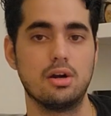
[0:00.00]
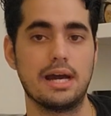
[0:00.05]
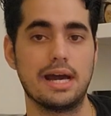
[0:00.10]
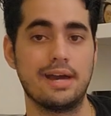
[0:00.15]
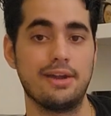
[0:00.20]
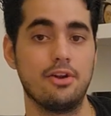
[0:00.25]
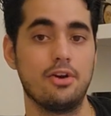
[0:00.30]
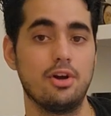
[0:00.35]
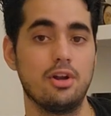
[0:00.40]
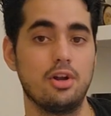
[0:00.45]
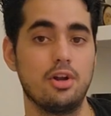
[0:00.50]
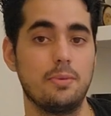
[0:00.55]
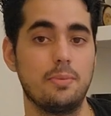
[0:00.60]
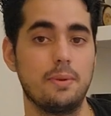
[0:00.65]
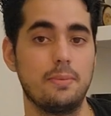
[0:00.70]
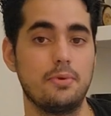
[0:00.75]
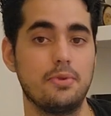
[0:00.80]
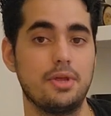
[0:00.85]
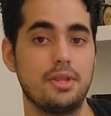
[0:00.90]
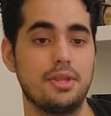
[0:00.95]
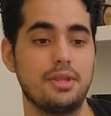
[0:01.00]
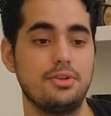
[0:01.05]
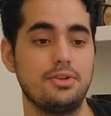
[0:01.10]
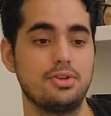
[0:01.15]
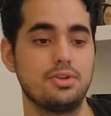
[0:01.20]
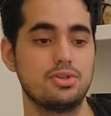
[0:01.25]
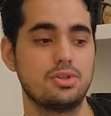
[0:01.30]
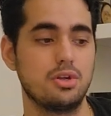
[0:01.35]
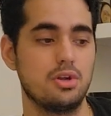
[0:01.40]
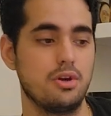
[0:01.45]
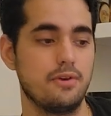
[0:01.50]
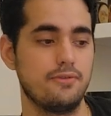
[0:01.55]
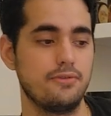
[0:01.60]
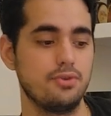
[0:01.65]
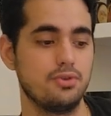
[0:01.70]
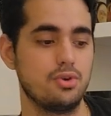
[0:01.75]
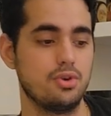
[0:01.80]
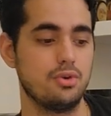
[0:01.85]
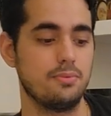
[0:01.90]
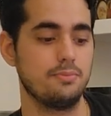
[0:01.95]
I know a lot of people that just love
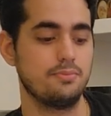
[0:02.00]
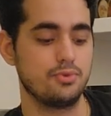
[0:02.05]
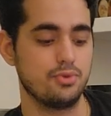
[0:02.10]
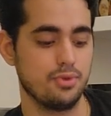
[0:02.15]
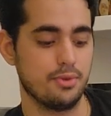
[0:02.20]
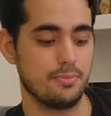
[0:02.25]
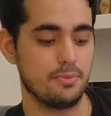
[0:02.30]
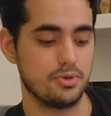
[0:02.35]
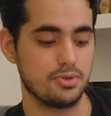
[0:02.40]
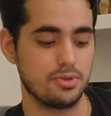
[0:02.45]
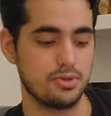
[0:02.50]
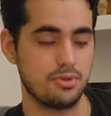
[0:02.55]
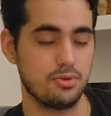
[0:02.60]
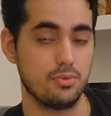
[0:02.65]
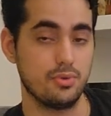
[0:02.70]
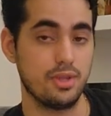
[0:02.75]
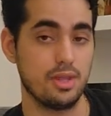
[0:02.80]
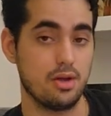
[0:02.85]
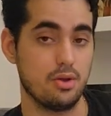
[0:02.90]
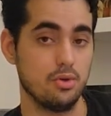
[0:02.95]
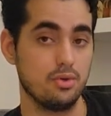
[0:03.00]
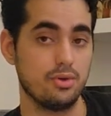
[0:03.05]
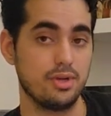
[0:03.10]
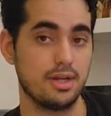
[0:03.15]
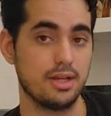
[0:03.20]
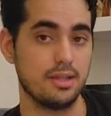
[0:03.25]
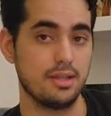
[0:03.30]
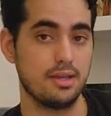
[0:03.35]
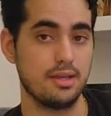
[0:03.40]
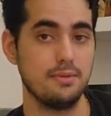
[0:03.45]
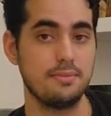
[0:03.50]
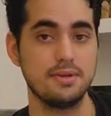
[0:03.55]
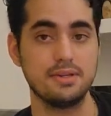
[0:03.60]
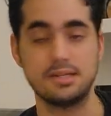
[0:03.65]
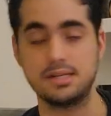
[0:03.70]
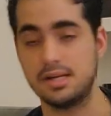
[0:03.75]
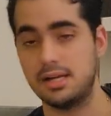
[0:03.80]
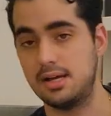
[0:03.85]
to go through the puzzle without looking at the image.